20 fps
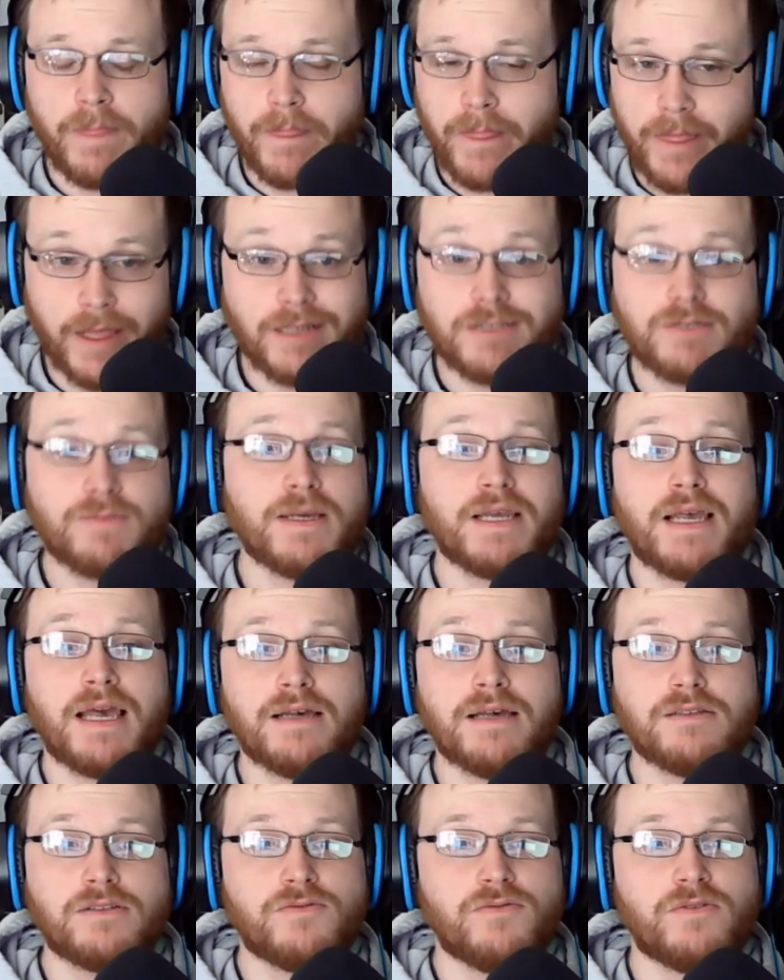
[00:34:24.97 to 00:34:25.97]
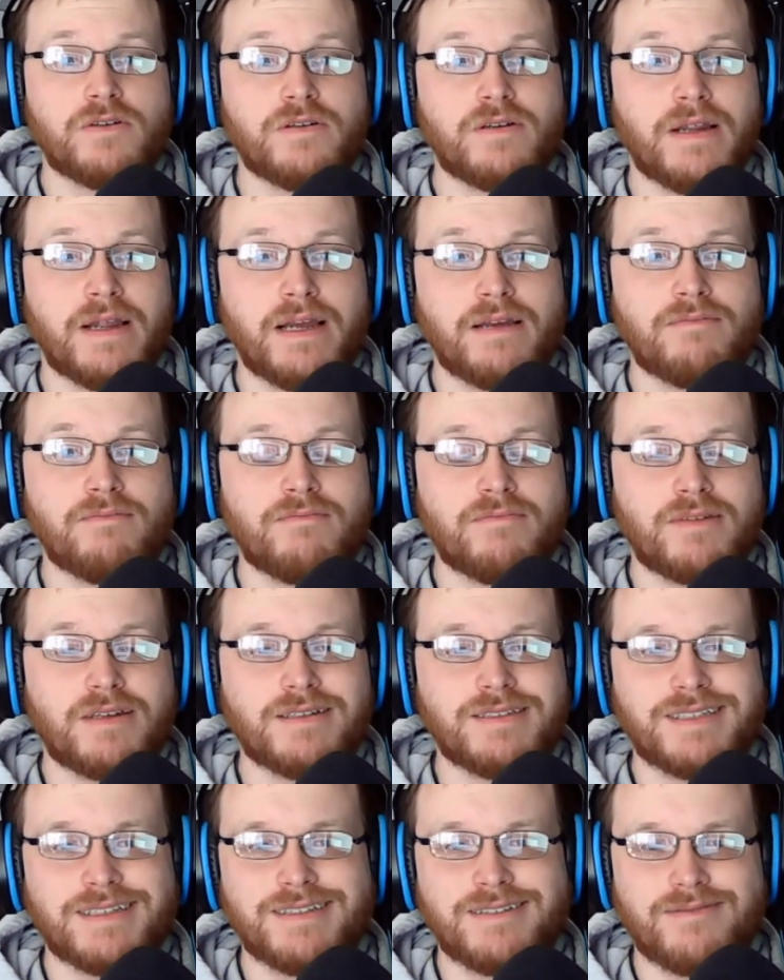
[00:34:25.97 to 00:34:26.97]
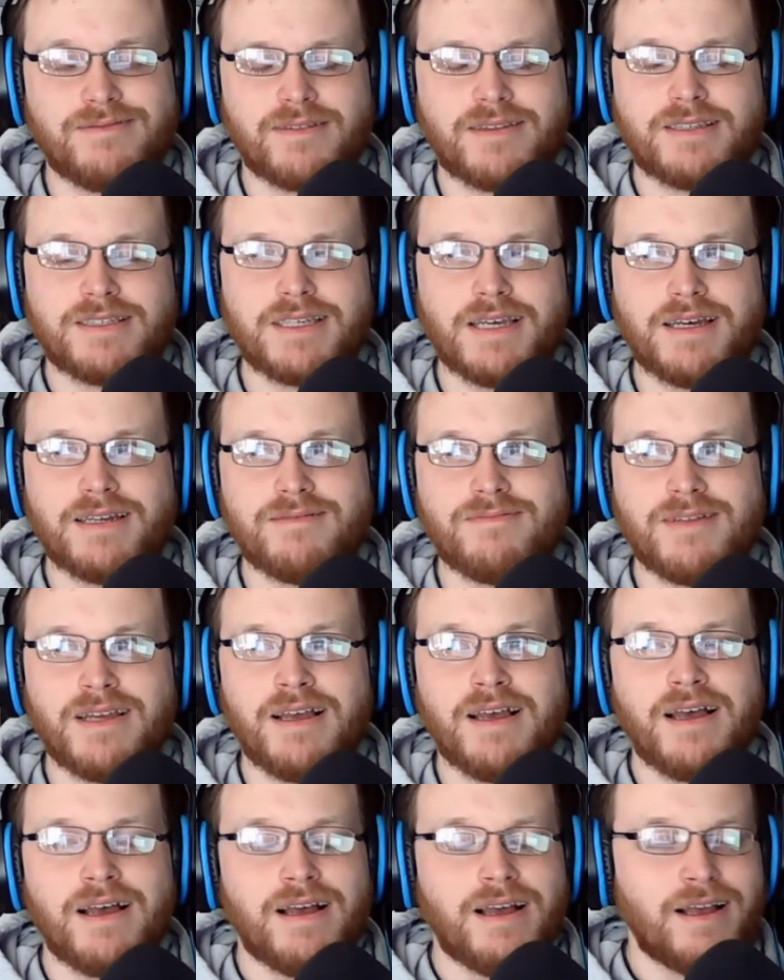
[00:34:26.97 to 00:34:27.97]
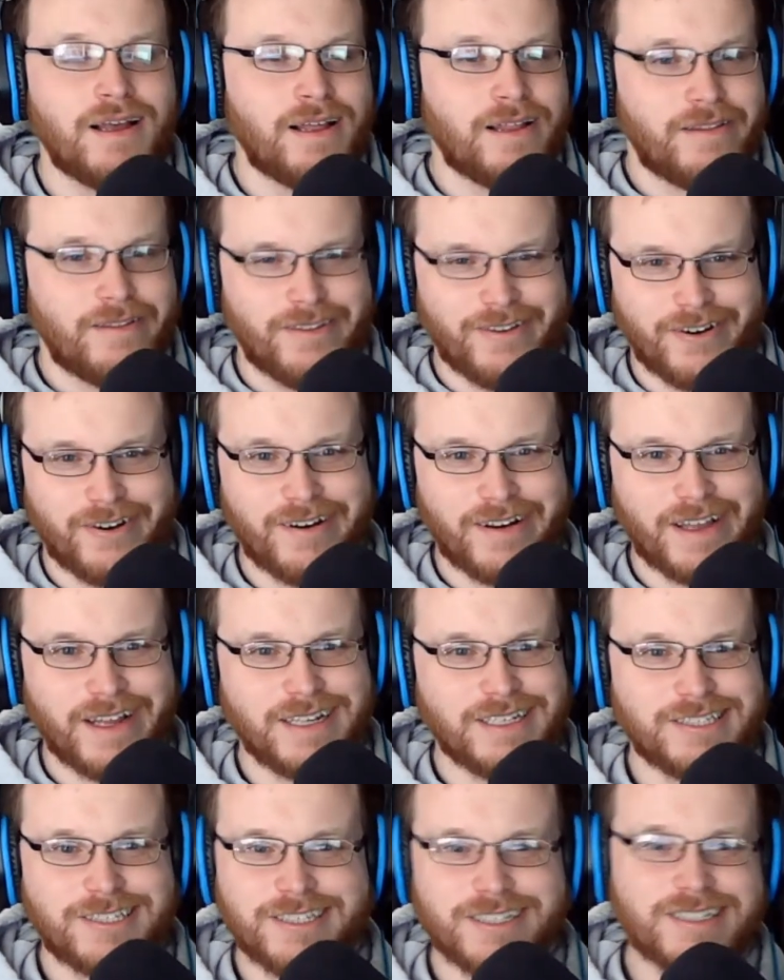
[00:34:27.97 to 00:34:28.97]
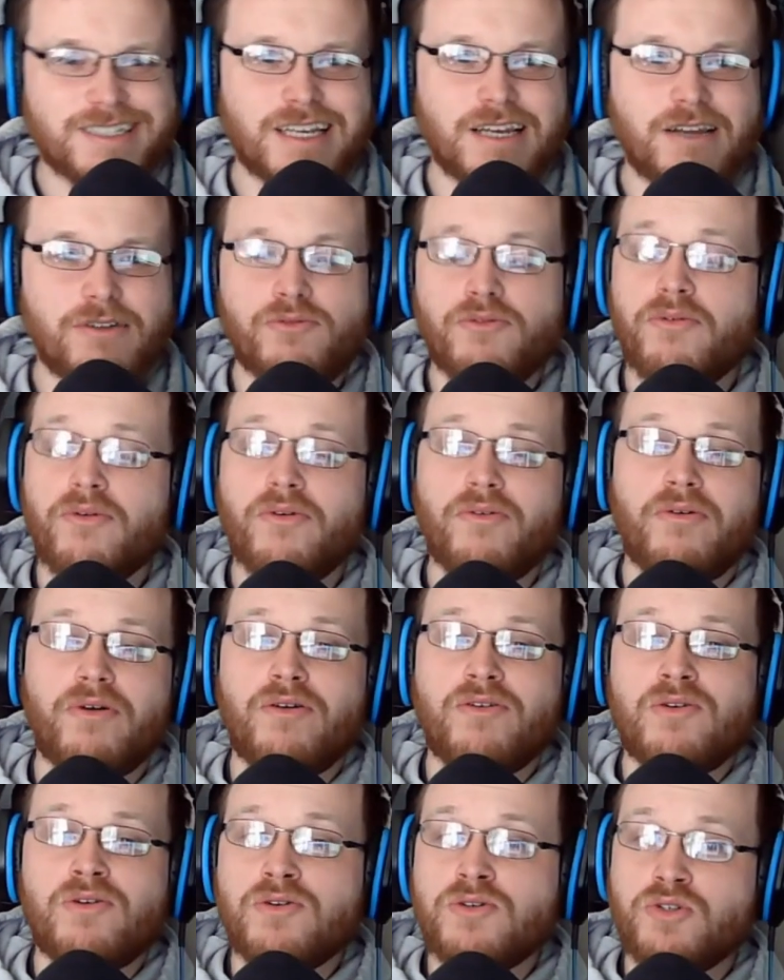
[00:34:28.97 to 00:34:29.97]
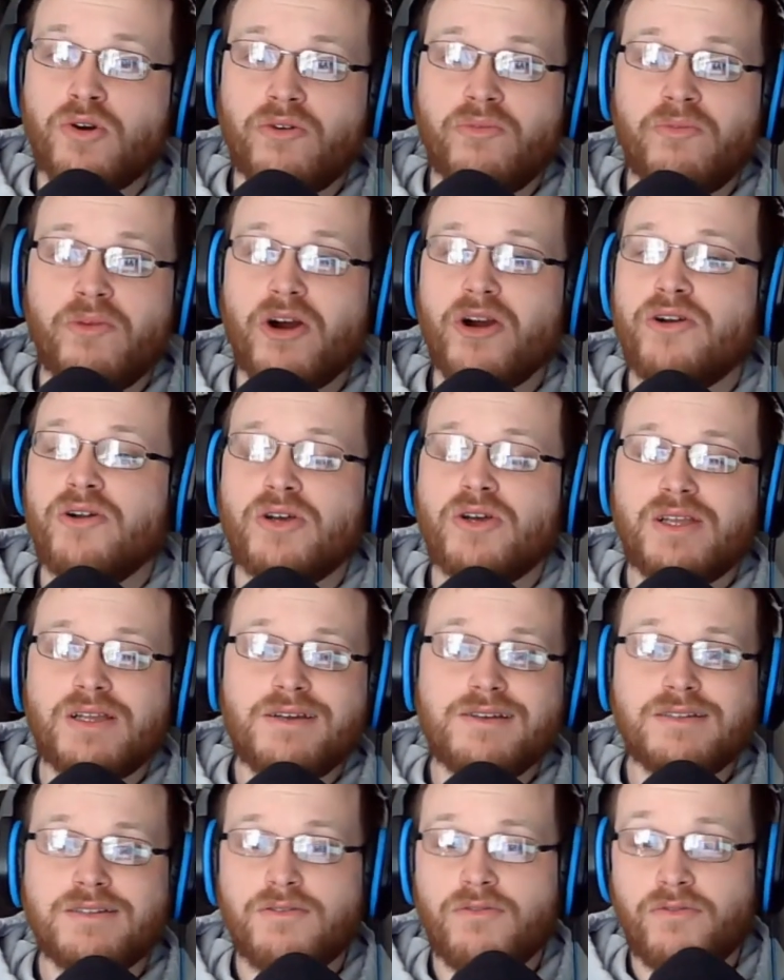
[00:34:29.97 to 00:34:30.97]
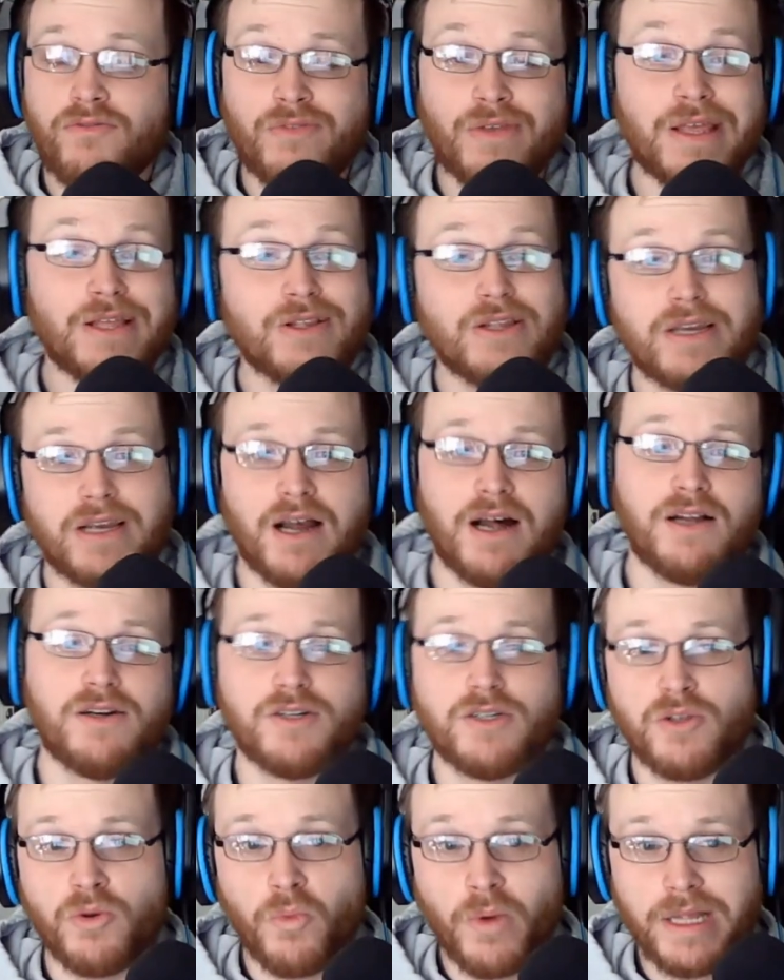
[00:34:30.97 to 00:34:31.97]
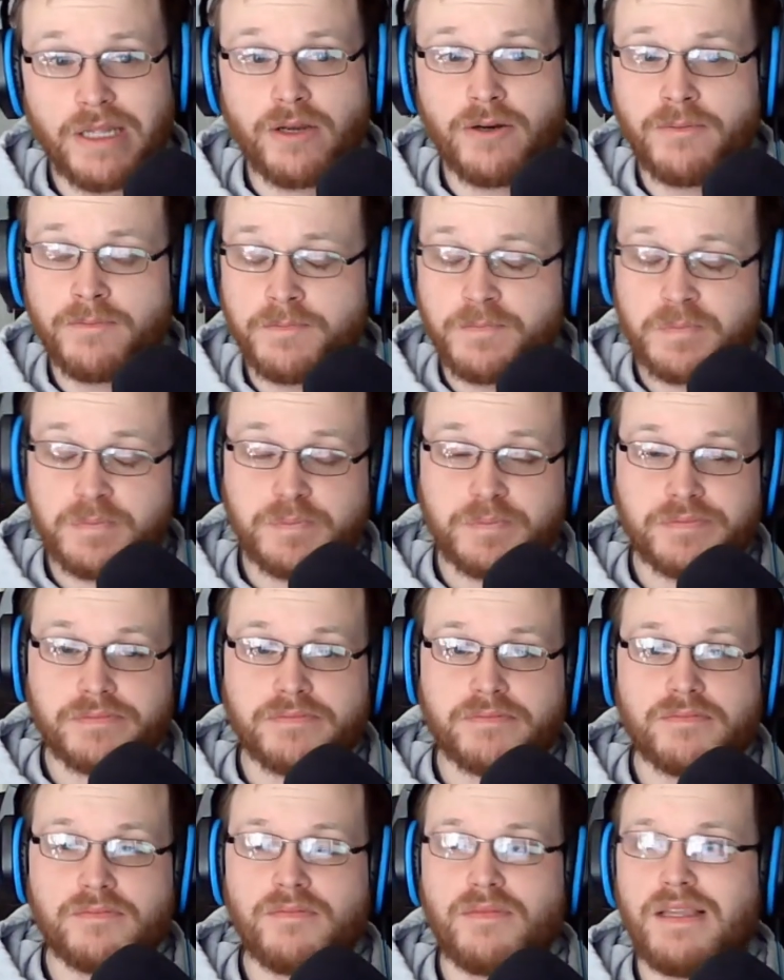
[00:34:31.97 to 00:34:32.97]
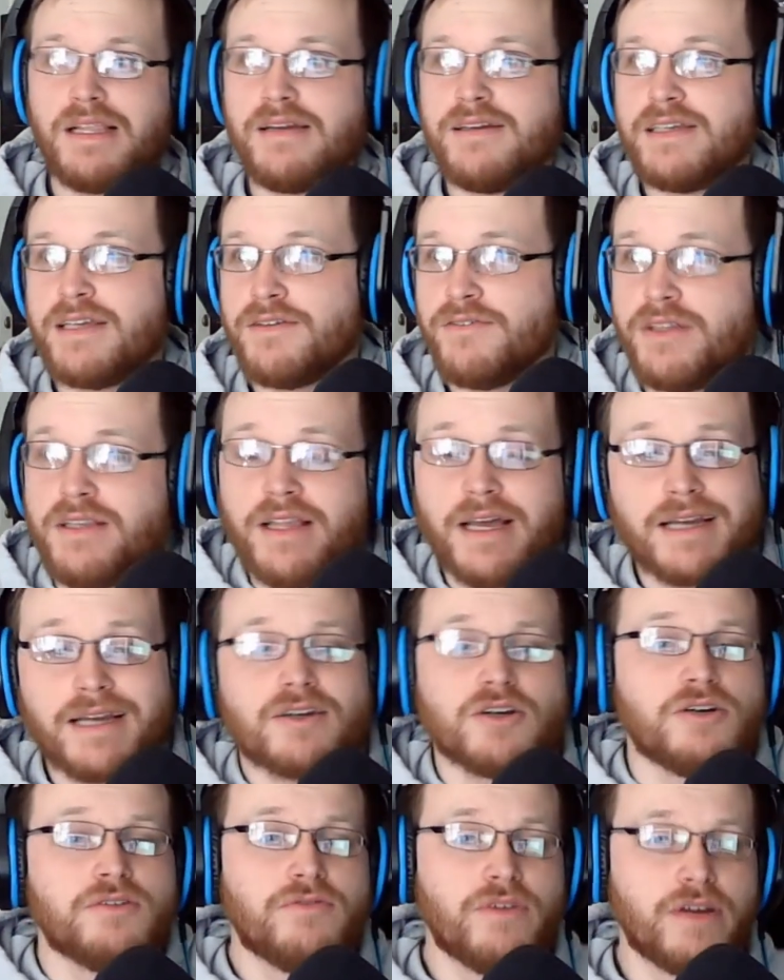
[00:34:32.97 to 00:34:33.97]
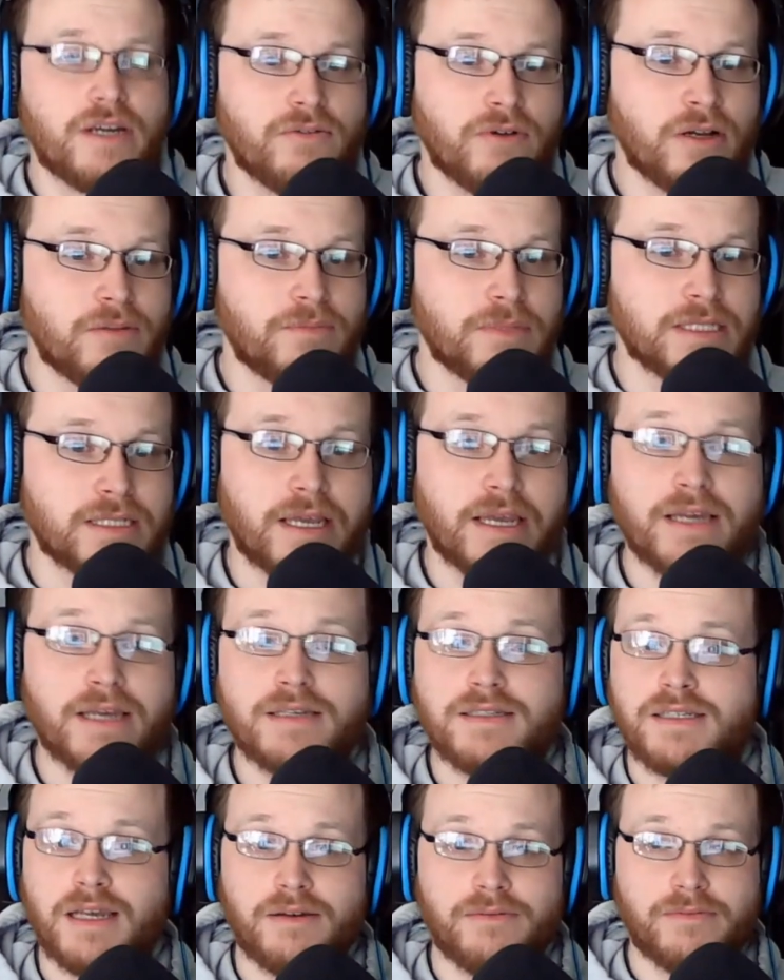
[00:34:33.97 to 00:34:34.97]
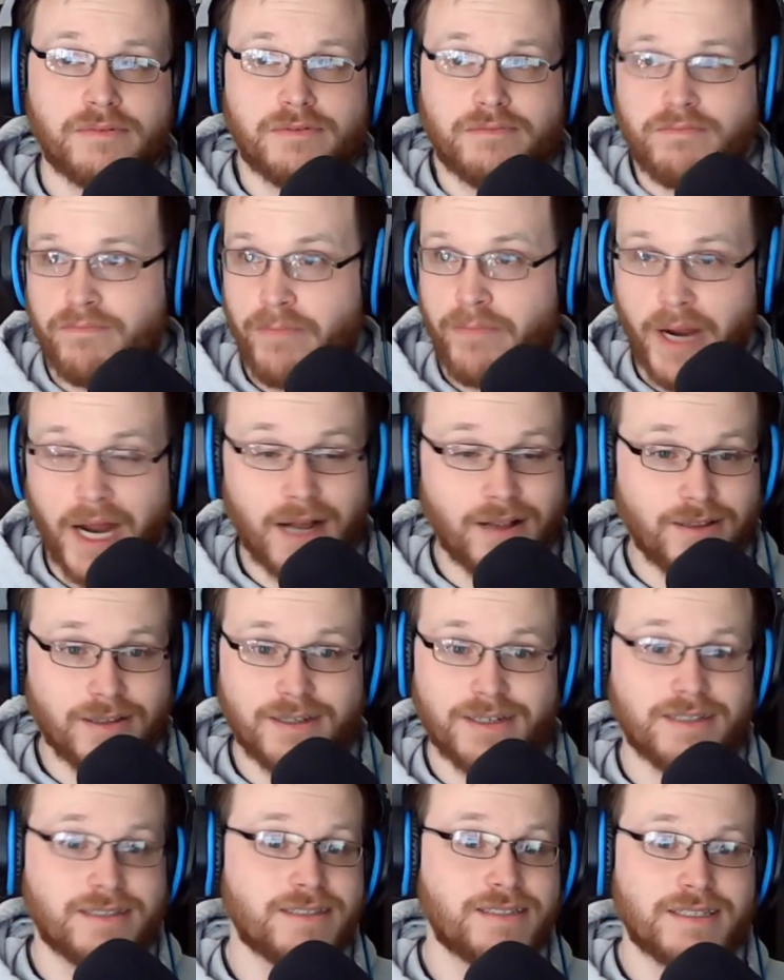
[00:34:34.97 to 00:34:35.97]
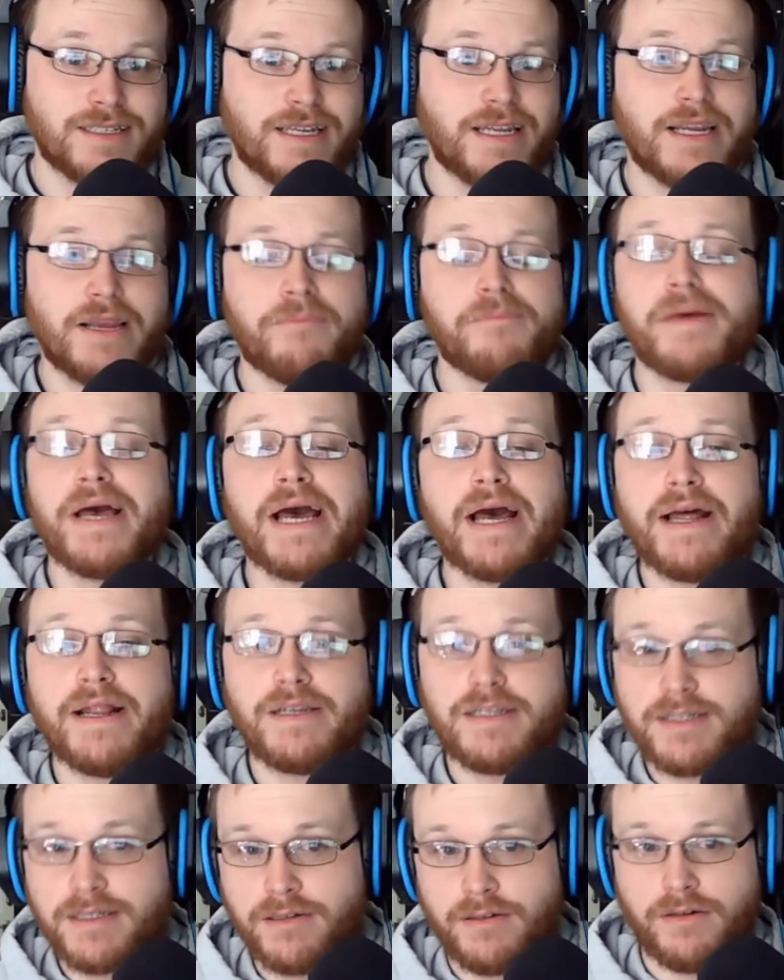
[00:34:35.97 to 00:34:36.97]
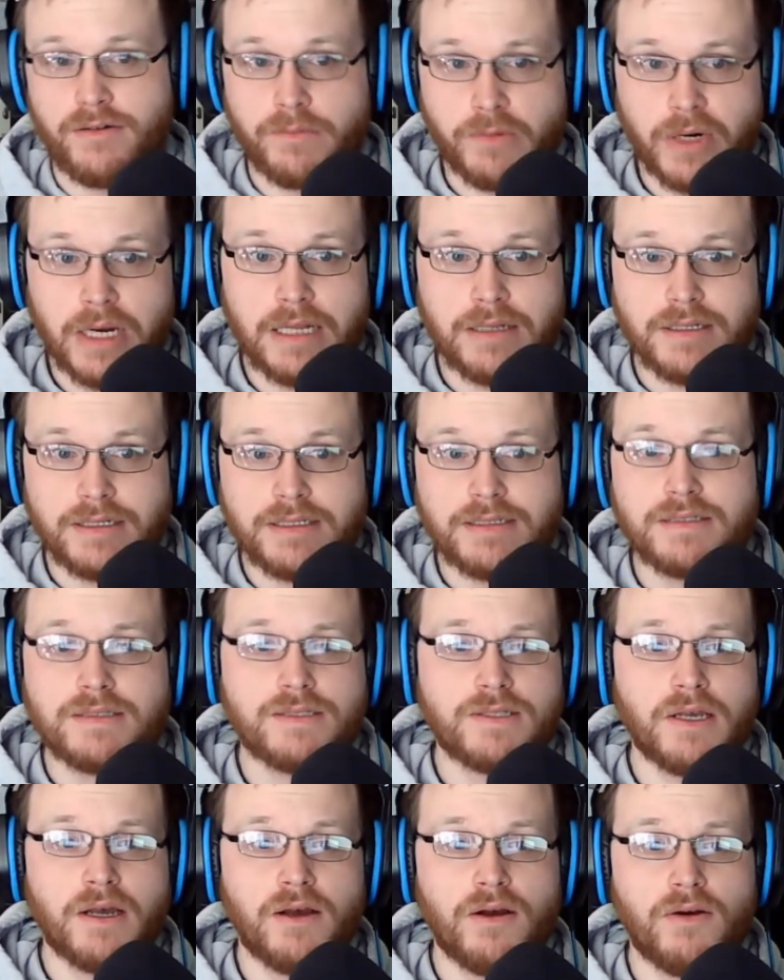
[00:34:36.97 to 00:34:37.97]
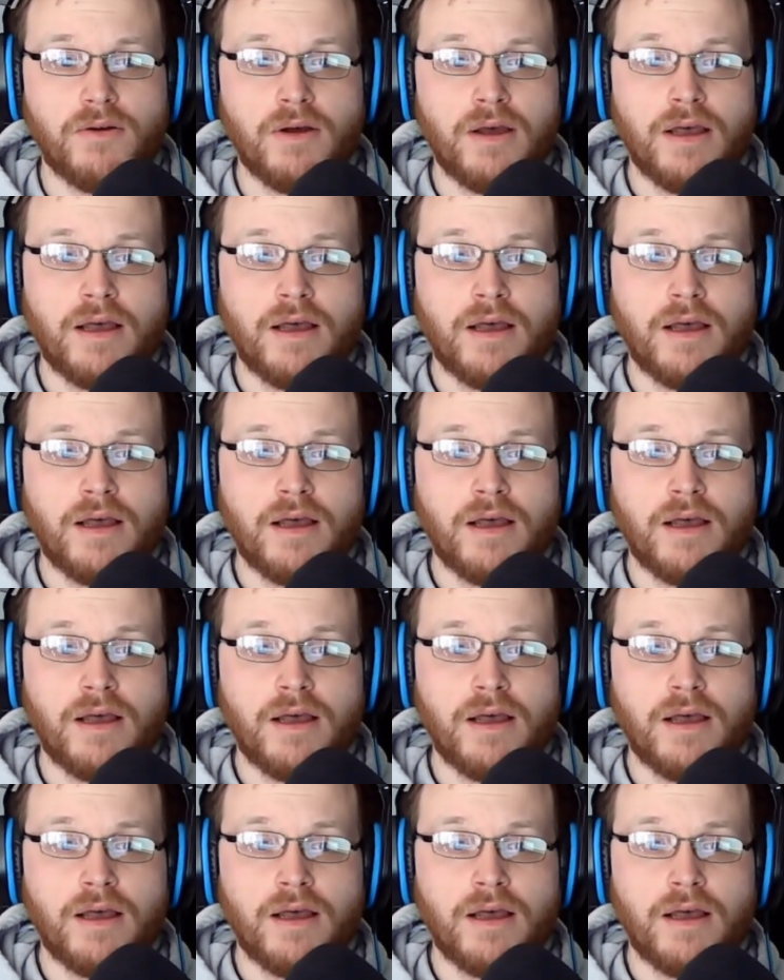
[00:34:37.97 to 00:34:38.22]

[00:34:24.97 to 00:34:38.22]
that's been canceled for tonight because it said the Hurricanes just said. Jordan Martinuk is feeling under the weather. Given that could very well be the case, pollen is getting bad here in Raleigh. So